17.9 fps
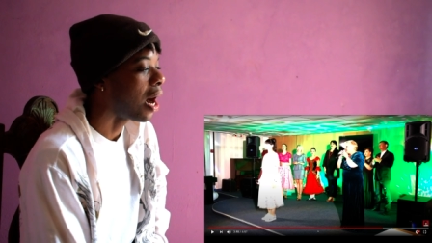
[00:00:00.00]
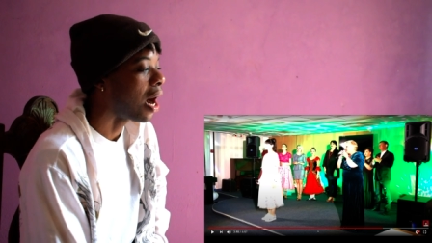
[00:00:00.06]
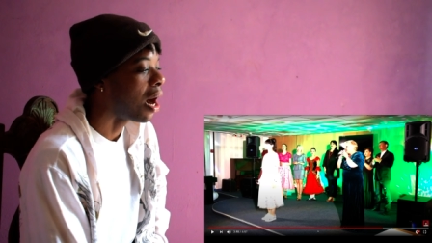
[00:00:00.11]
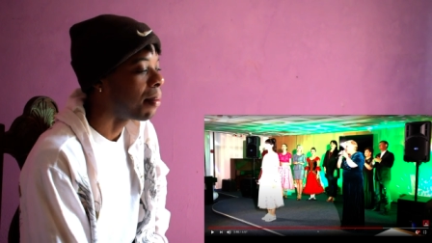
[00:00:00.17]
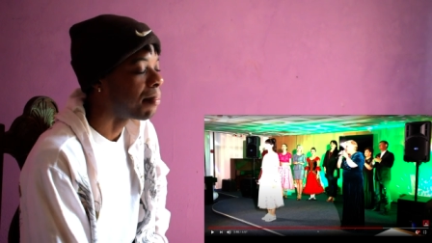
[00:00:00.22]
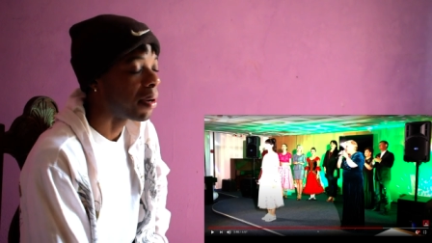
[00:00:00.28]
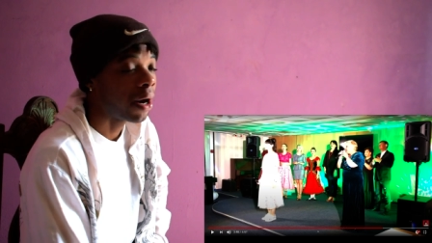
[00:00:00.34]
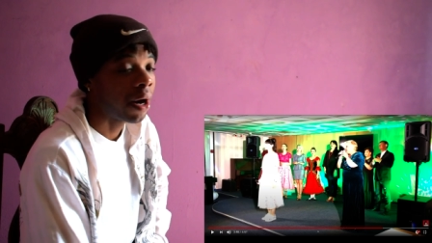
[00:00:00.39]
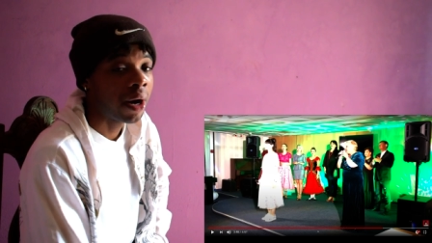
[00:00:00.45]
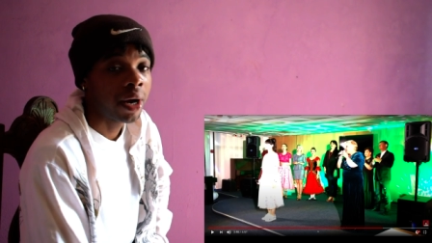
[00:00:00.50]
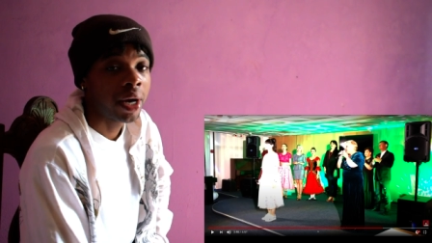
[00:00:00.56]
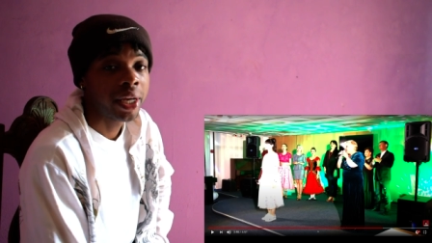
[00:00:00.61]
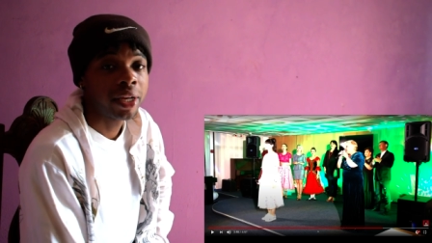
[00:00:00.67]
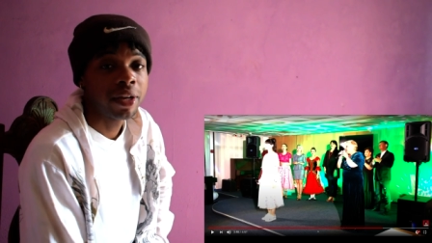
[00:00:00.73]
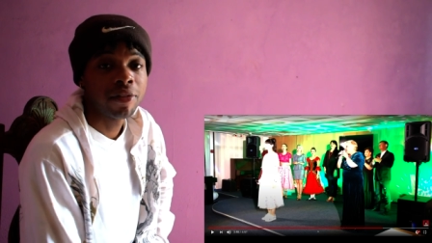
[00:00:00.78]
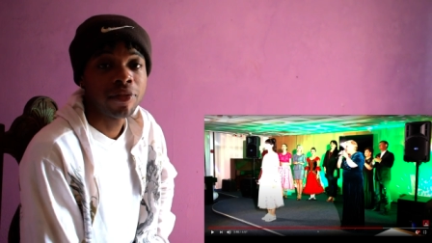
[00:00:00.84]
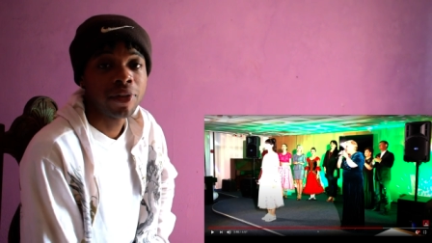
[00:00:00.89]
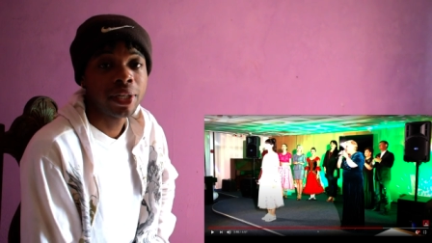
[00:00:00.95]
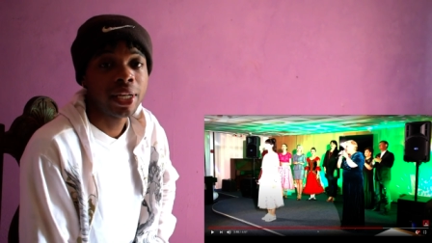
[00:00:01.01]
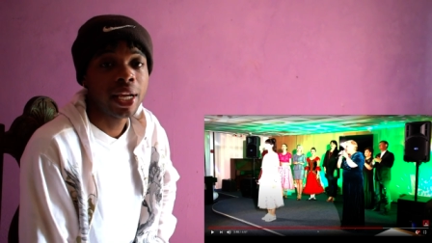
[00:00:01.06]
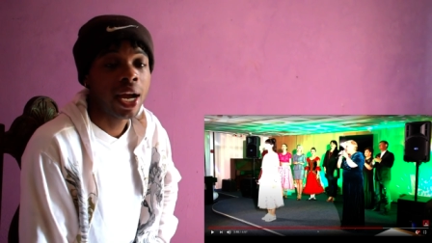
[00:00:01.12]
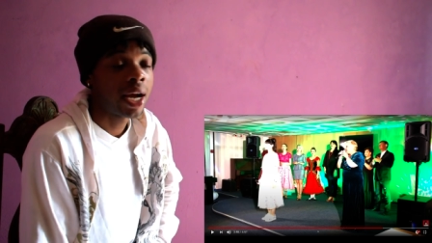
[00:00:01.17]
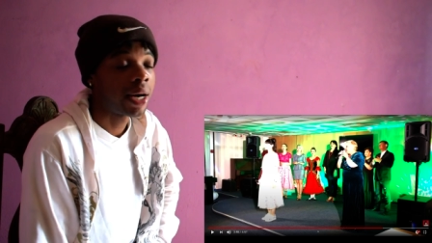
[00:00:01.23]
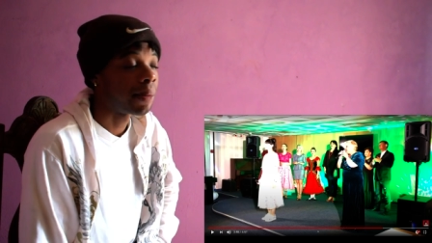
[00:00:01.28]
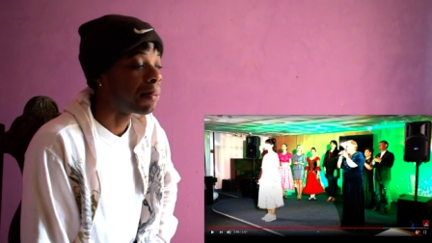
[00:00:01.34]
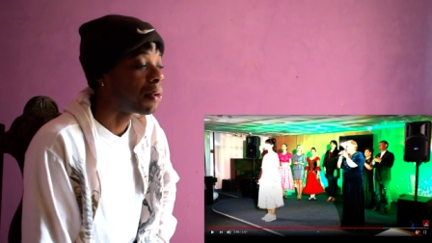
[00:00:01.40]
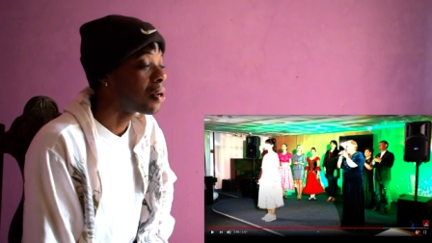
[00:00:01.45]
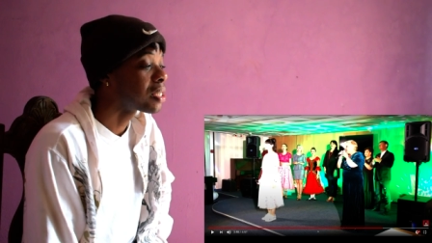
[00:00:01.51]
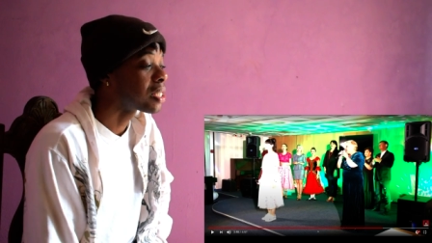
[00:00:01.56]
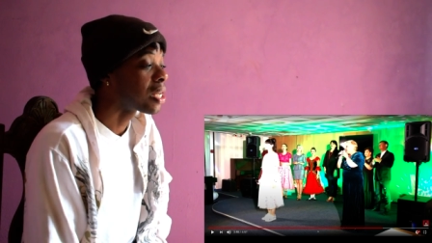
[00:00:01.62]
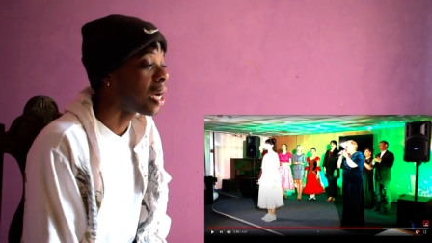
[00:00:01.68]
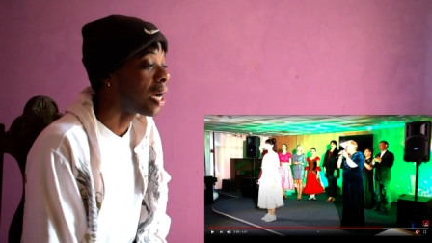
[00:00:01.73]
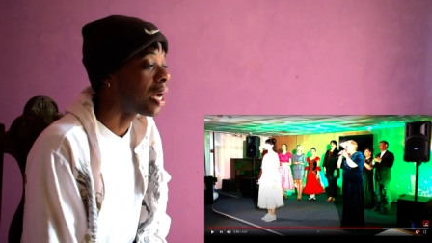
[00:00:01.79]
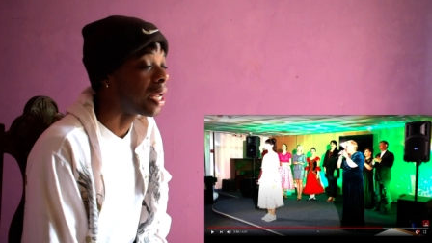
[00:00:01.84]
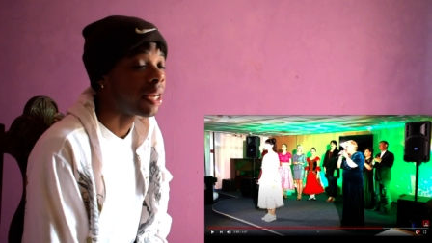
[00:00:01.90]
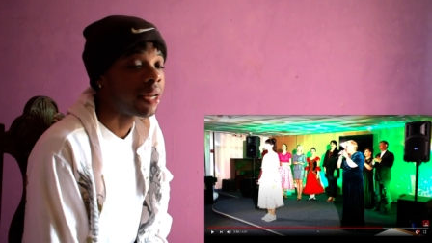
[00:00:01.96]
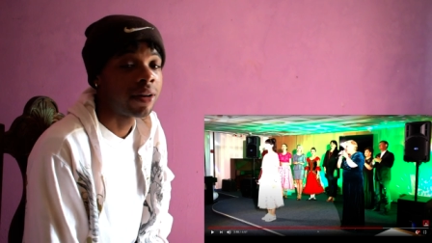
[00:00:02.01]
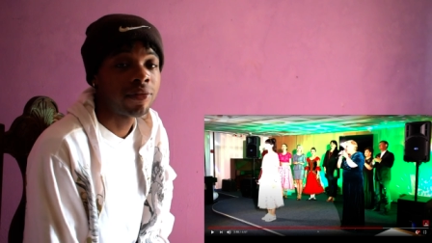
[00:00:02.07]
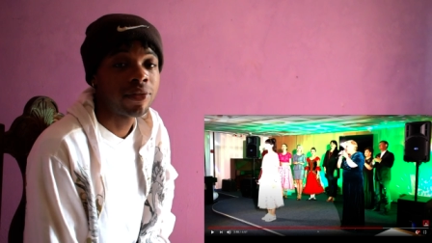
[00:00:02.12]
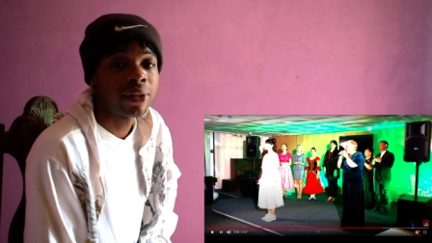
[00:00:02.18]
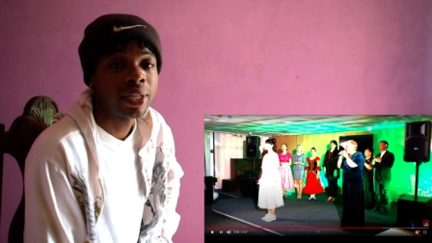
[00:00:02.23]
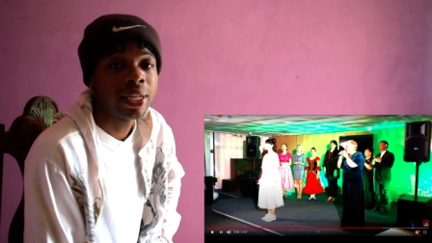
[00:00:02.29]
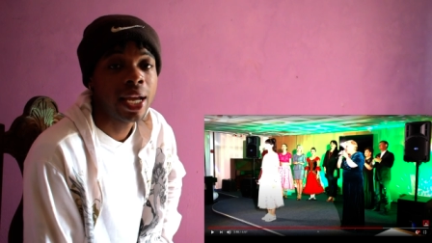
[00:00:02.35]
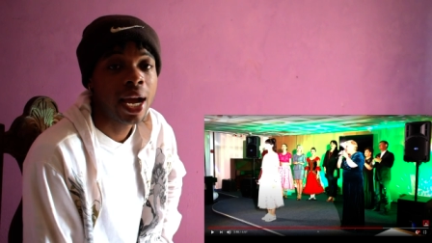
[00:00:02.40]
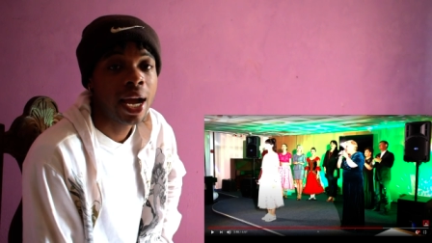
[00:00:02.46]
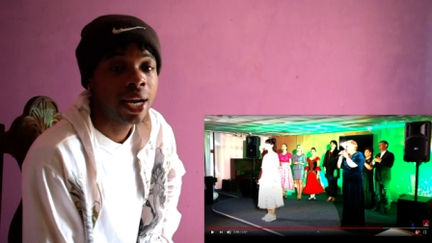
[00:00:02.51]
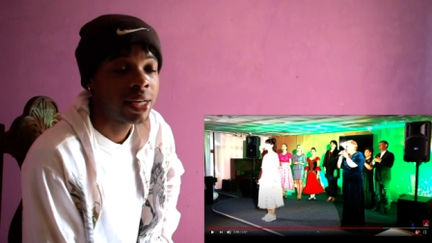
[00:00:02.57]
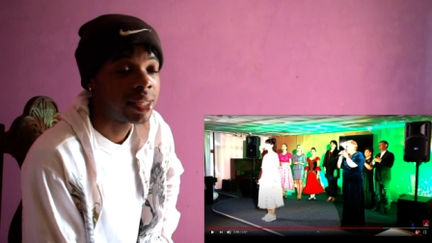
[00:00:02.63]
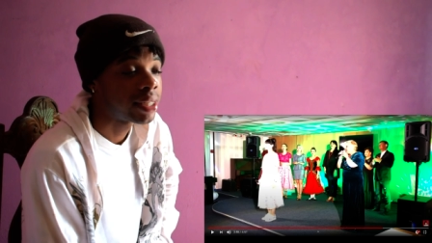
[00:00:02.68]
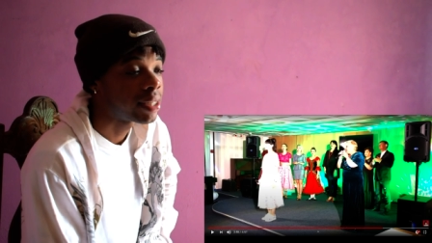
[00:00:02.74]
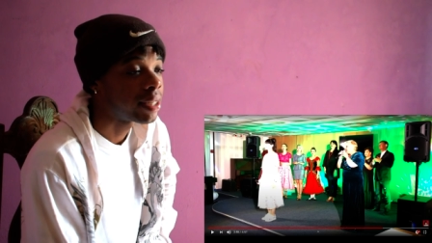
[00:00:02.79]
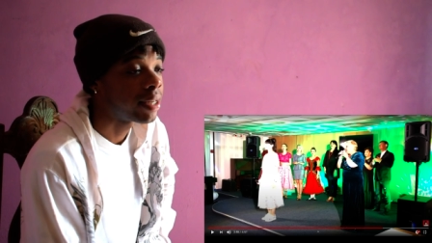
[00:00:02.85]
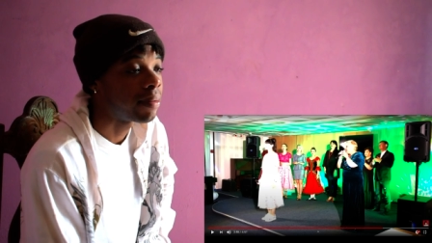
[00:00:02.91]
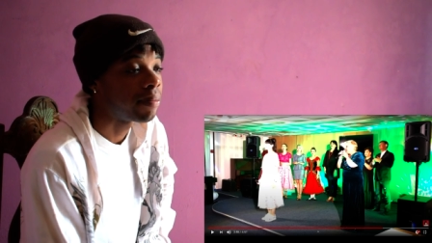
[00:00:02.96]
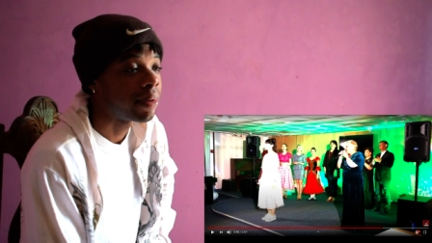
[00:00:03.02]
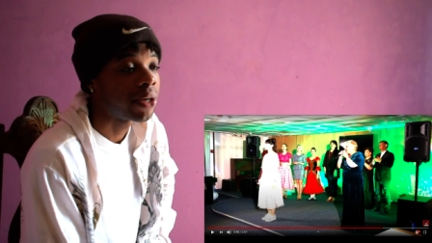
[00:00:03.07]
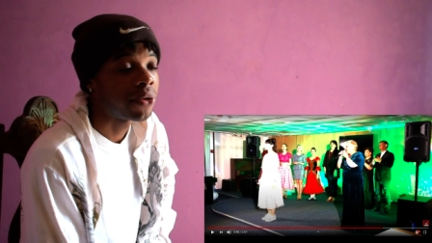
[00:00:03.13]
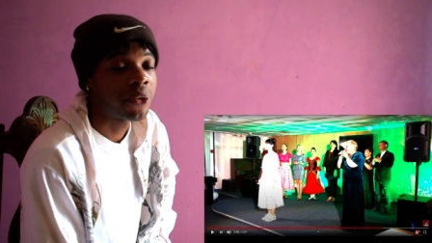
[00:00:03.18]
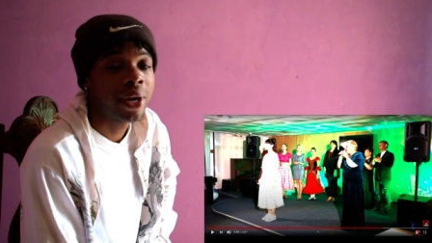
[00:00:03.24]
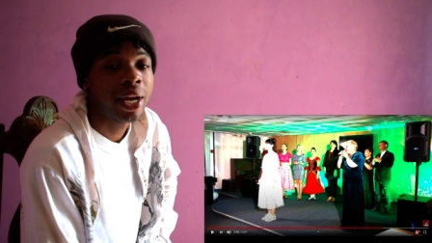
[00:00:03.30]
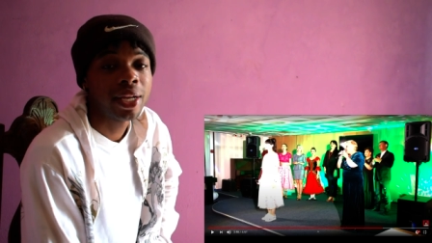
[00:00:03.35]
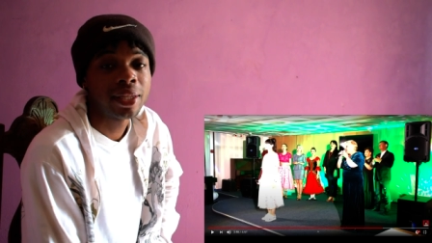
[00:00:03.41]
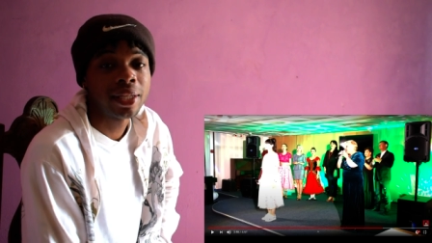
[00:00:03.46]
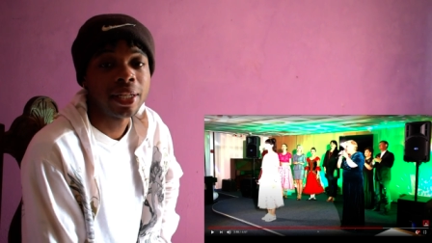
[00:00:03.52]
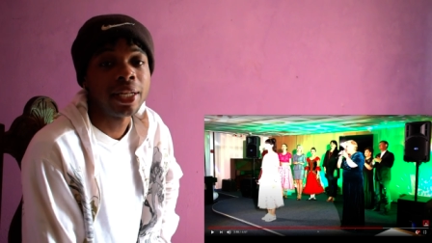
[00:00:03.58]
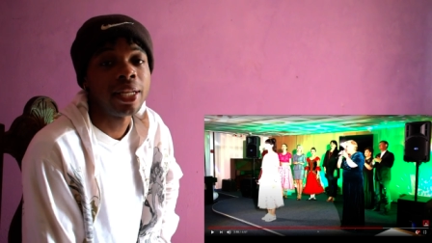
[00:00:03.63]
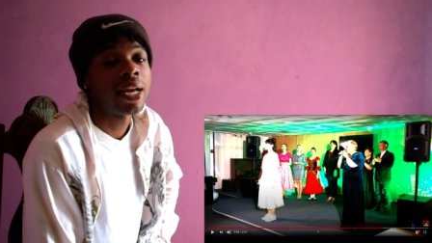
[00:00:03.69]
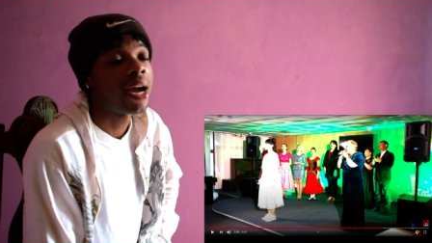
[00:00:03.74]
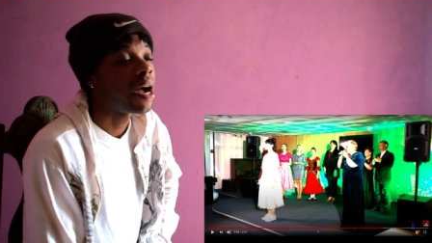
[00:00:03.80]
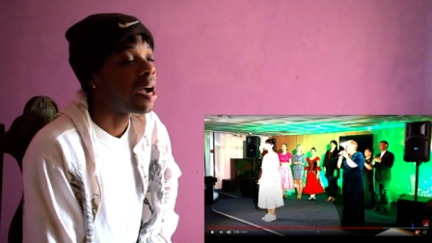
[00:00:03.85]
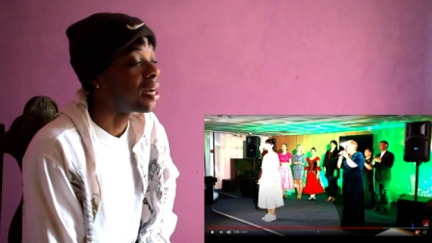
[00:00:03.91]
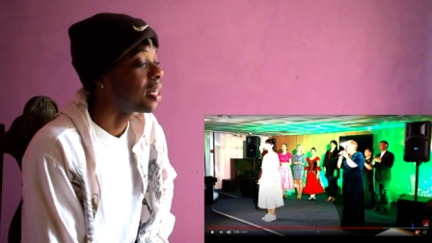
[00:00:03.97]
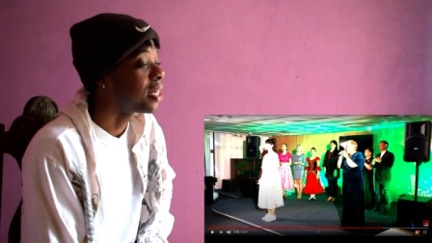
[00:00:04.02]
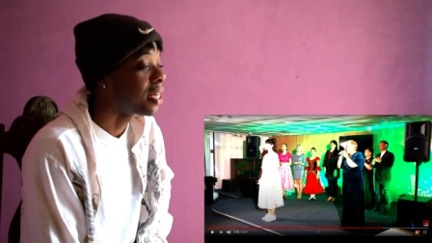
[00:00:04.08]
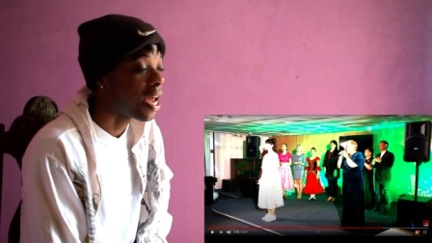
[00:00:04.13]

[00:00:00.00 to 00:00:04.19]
I'm all here for Diana. Mostly I'm here for Diana. See me react to Diana.